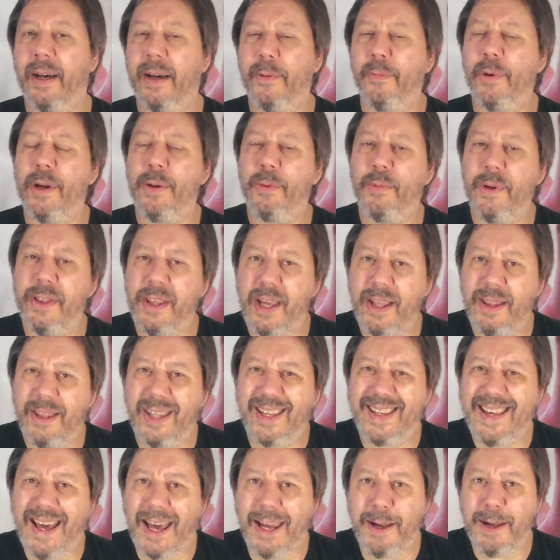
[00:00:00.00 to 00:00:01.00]
Within
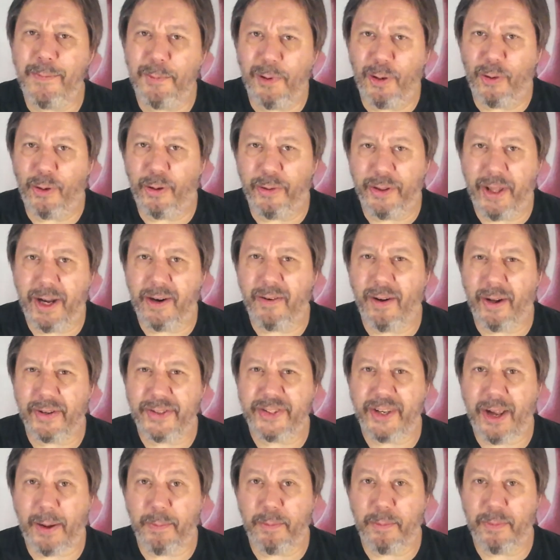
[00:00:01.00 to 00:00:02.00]
the game lore, there are
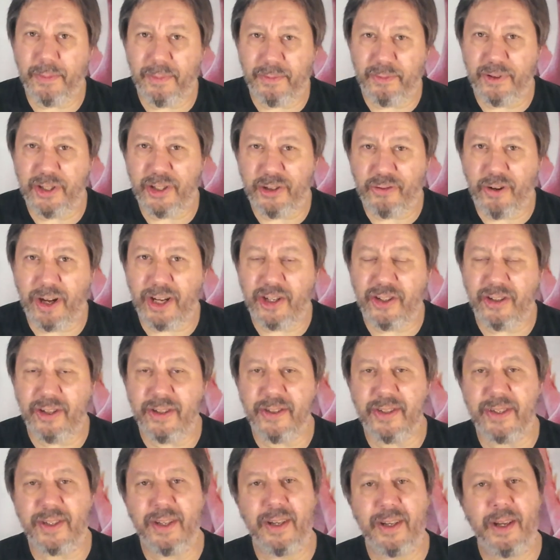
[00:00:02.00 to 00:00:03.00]
some
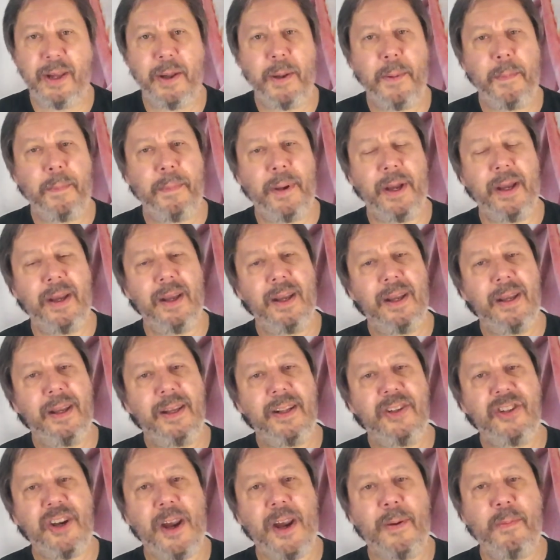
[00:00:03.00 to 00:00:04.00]
restrictions, but
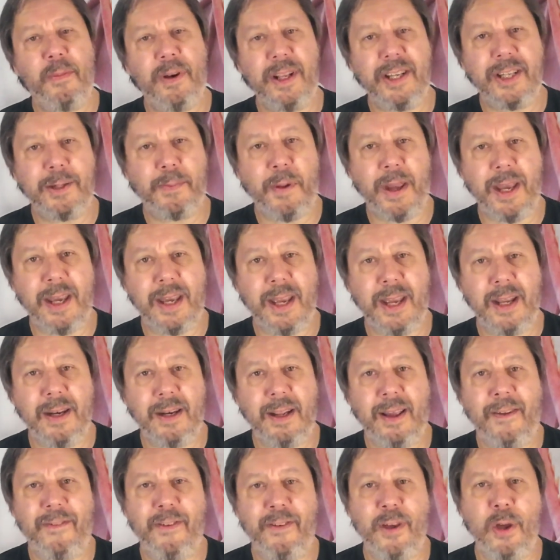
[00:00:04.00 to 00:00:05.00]
generally
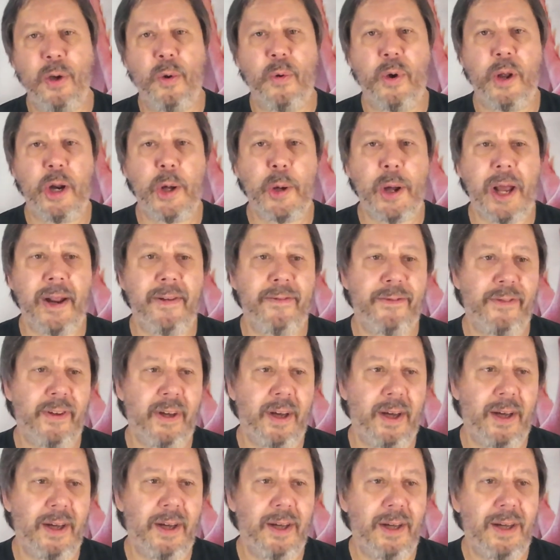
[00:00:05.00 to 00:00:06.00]
speaking, if you want to
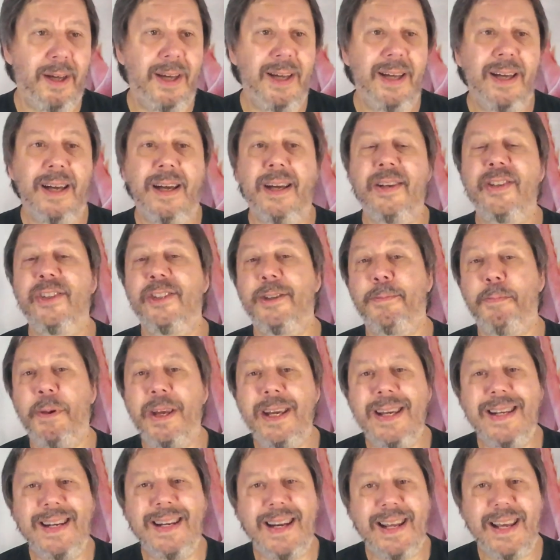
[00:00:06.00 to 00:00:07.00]
have a
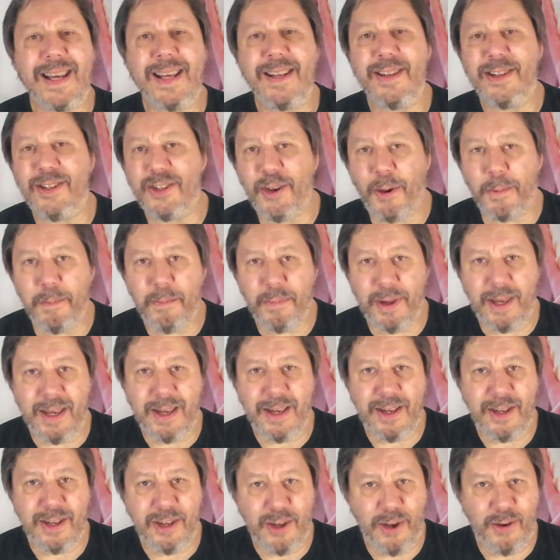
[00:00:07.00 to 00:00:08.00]
speedy zombie
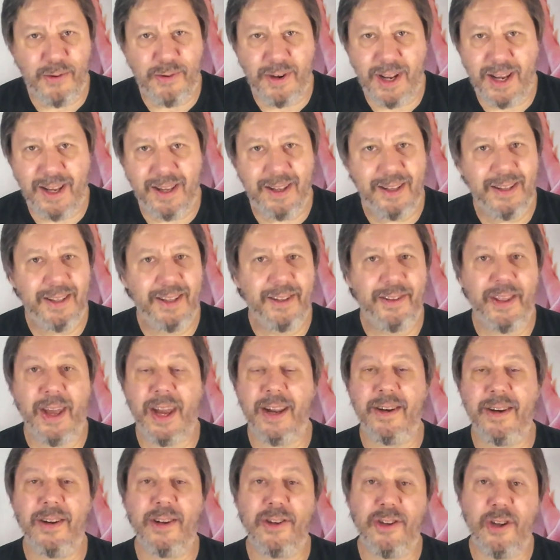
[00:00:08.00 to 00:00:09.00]
unit,
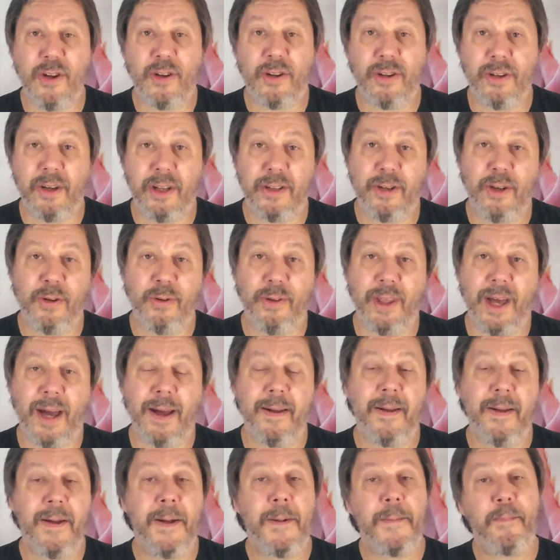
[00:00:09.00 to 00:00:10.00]
then you can do
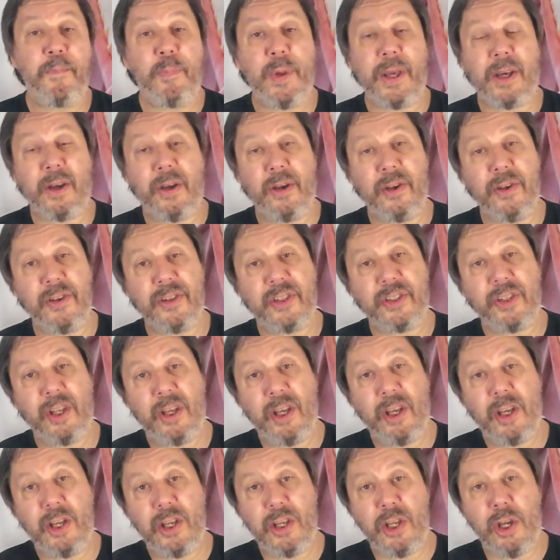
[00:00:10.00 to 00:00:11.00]
that because
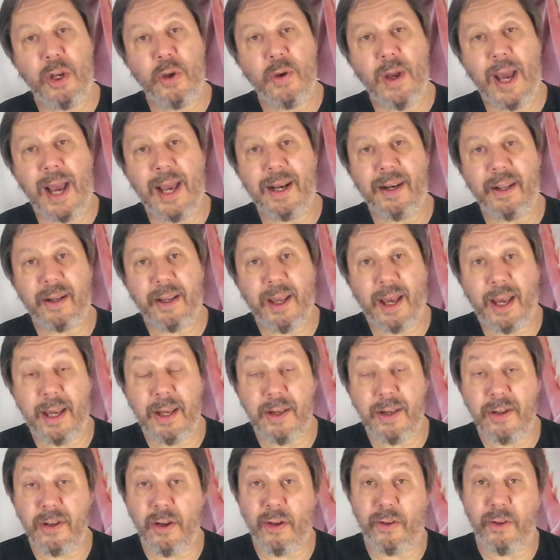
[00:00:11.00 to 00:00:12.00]
you
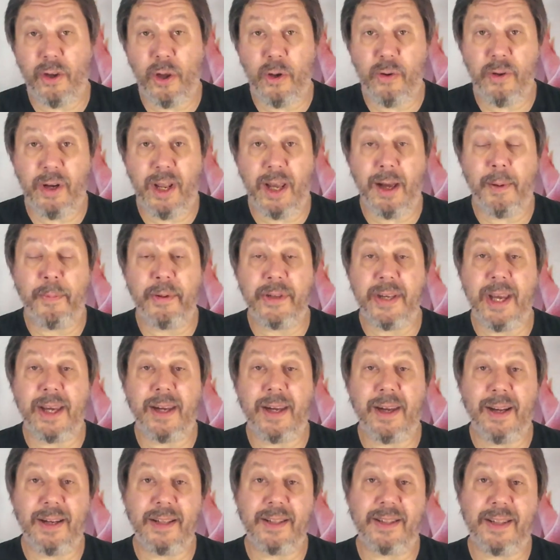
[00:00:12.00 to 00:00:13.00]
allocate your unit a
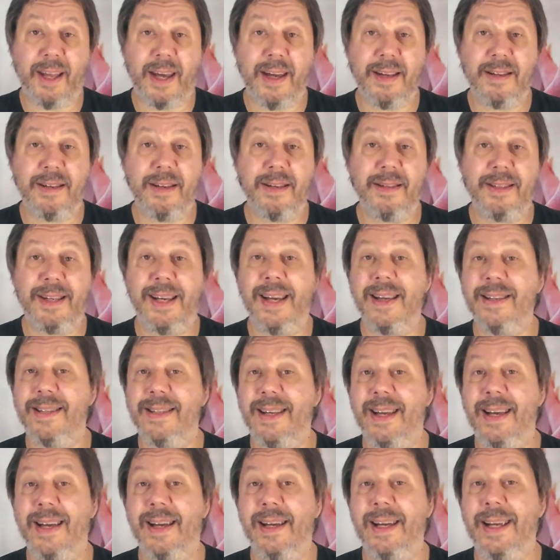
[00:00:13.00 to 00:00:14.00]
particular status. Is
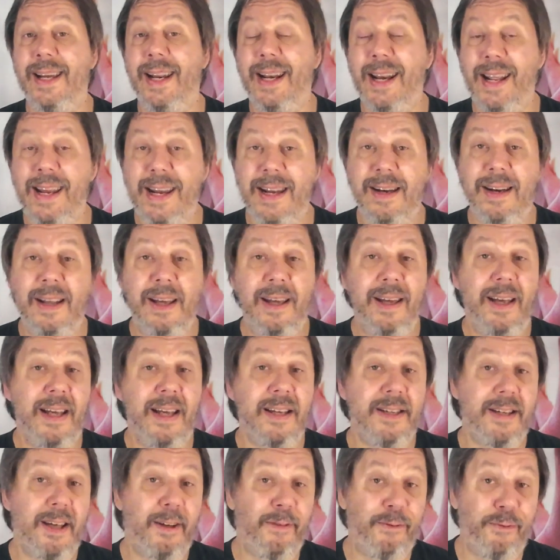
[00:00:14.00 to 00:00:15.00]
it elite?
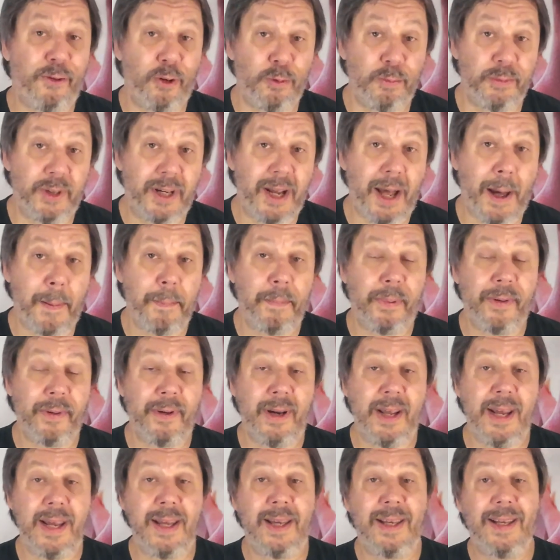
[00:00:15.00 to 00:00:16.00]
Is it a formed
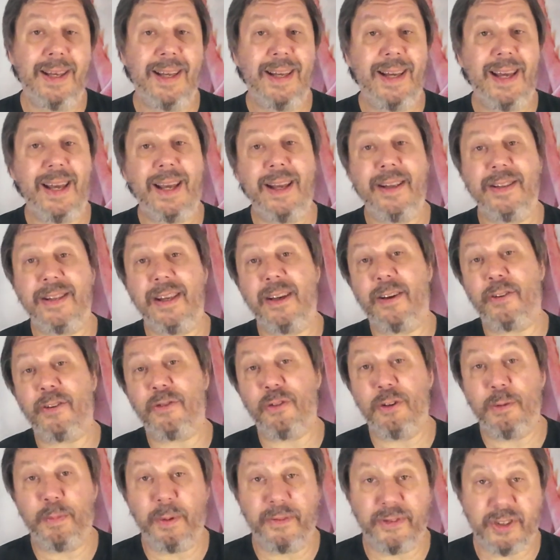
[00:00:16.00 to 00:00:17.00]
company? Is it a
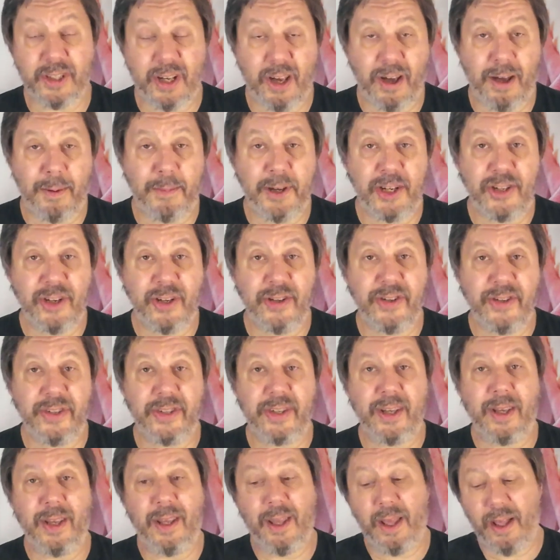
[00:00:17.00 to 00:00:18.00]
group of
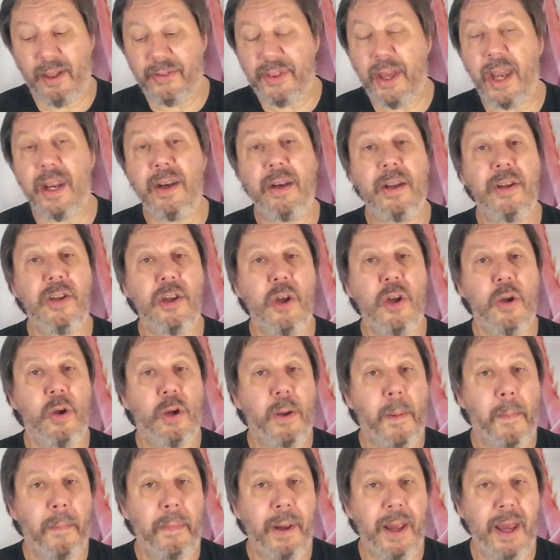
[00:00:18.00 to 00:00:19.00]
skirmishers? Then you
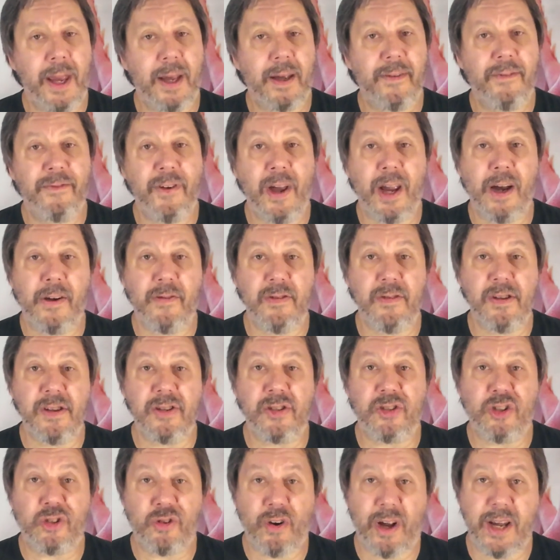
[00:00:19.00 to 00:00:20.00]
can pick
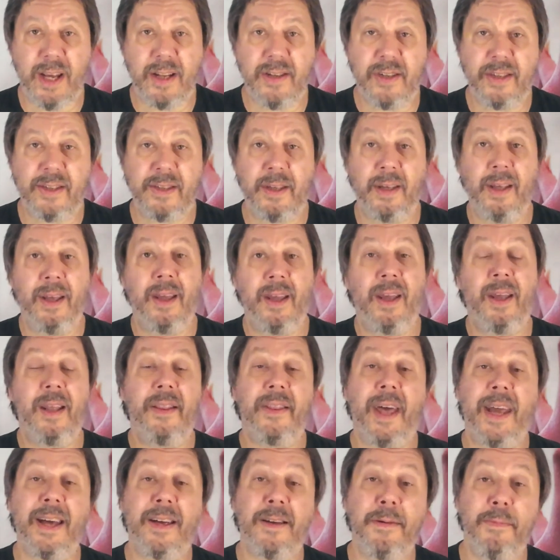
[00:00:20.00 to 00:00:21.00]
various traits.
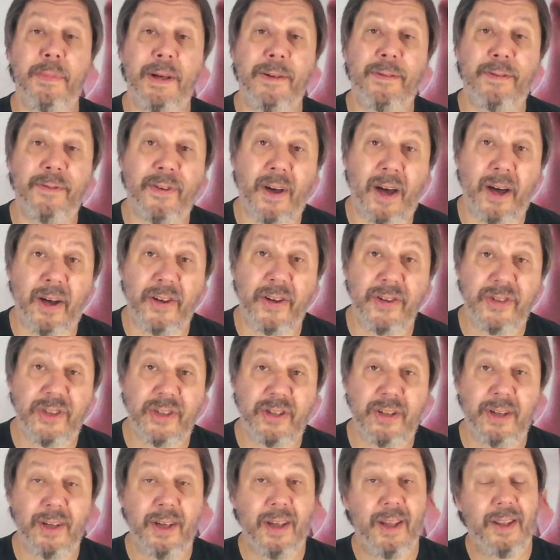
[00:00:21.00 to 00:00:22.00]
They can be
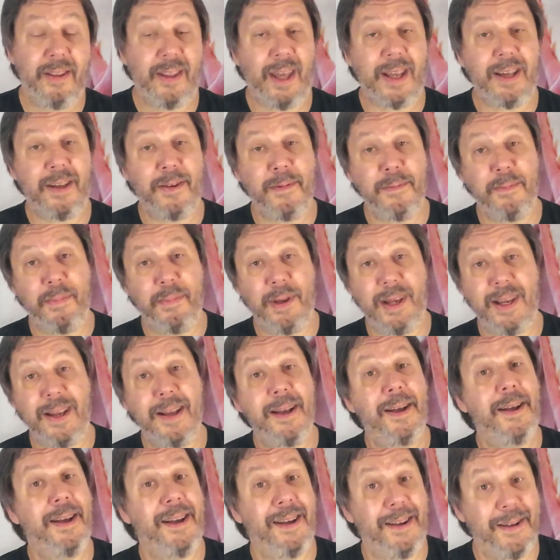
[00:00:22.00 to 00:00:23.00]
fast, they can be
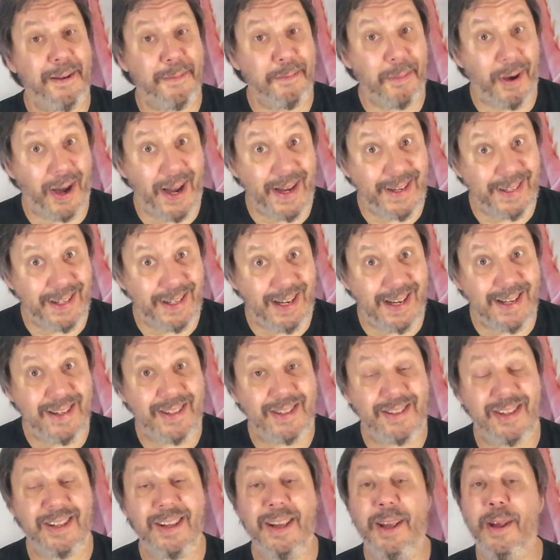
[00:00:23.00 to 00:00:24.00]

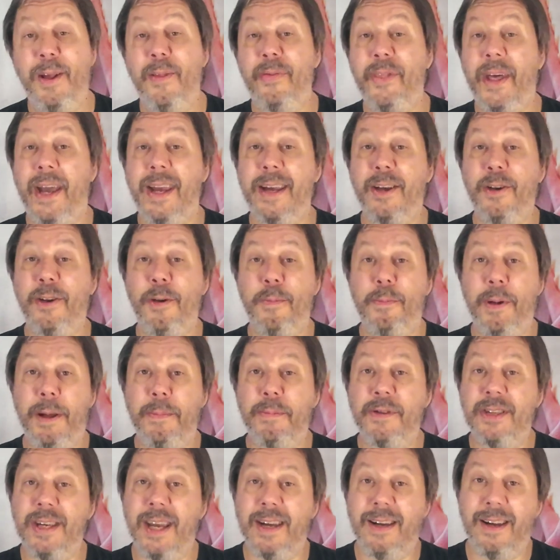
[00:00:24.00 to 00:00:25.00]
mindless, they could be
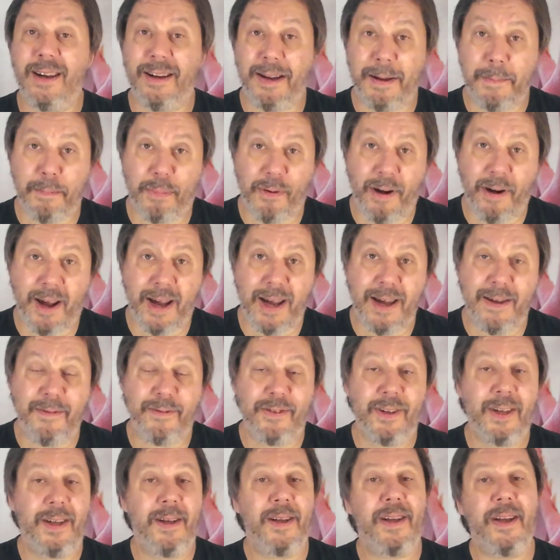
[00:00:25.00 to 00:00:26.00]
particularly
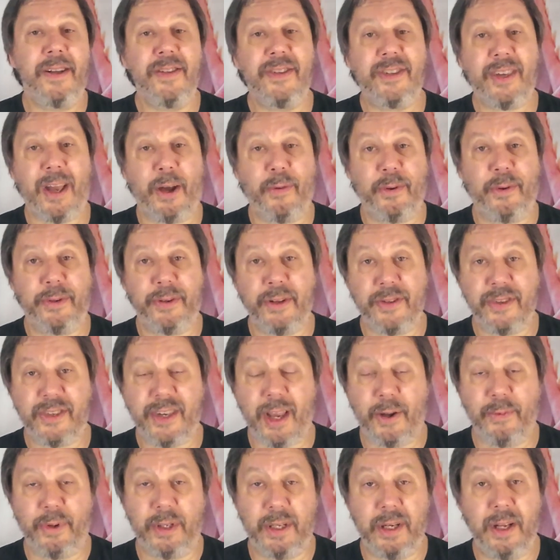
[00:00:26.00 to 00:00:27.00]
brave, and so on and
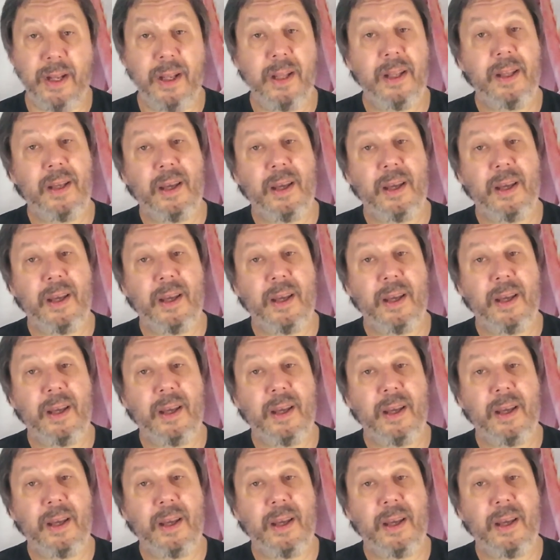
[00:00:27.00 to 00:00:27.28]
so on.